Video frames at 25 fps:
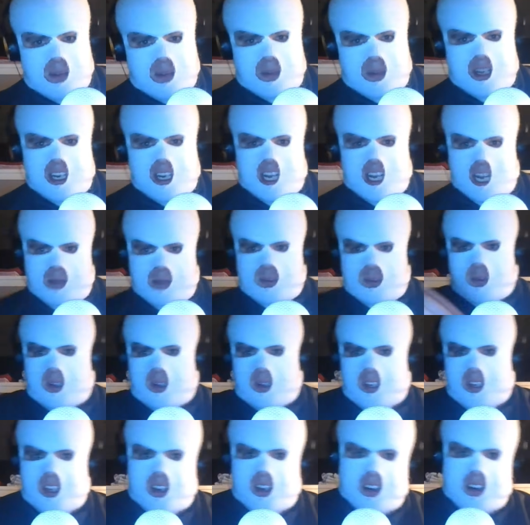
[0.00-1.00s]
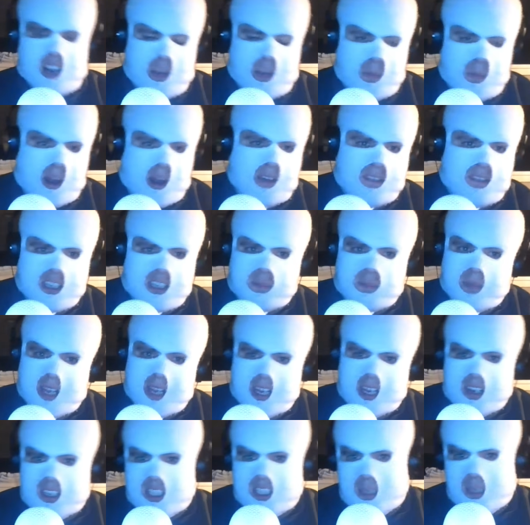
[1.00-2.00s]
be times when you come off as
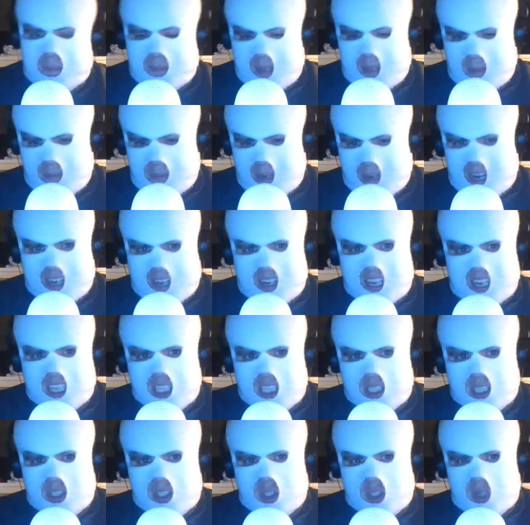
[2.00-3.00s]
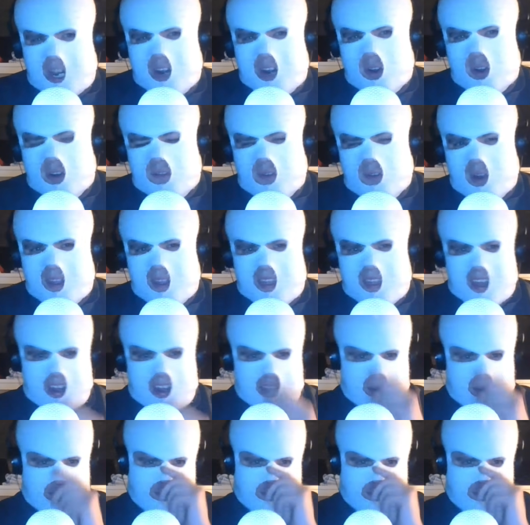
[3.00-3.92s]
mean or something, but I try to avoid that.